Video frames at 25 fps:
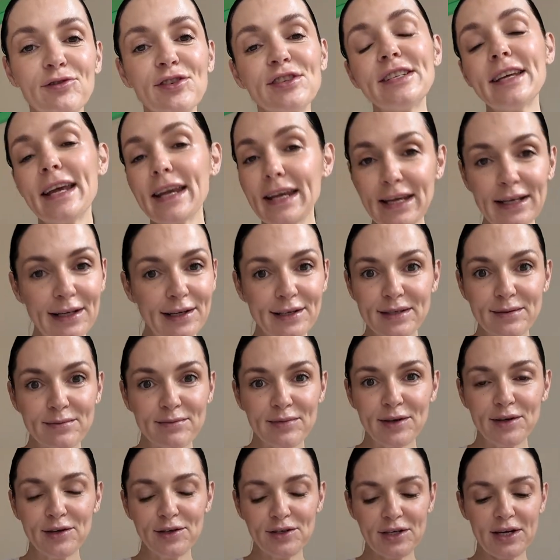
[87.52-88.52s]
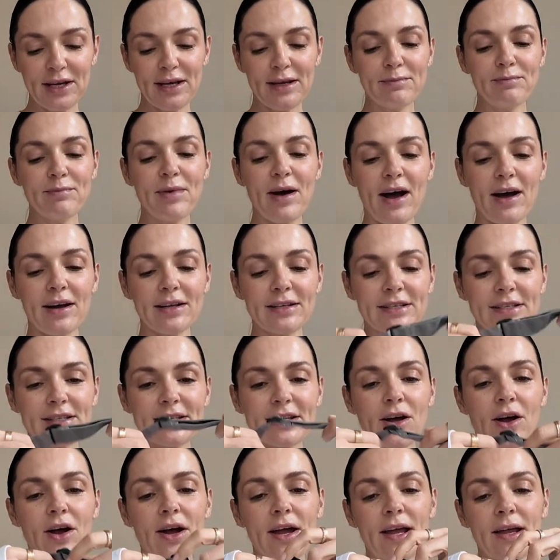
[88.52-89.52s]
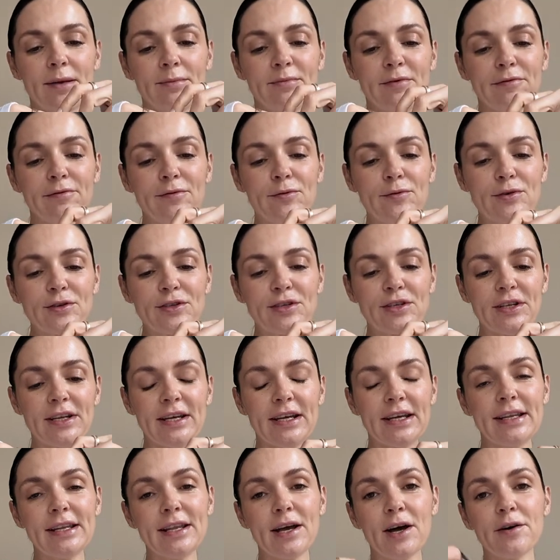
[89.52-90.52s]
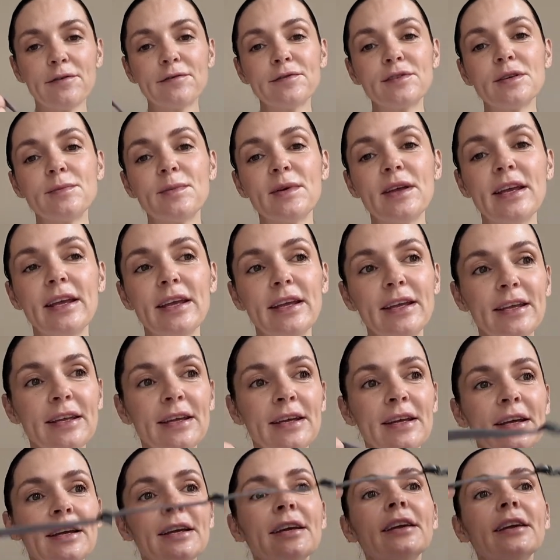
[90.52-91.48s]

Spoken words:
ridiculous and bougie, but I'm fortunate enough to be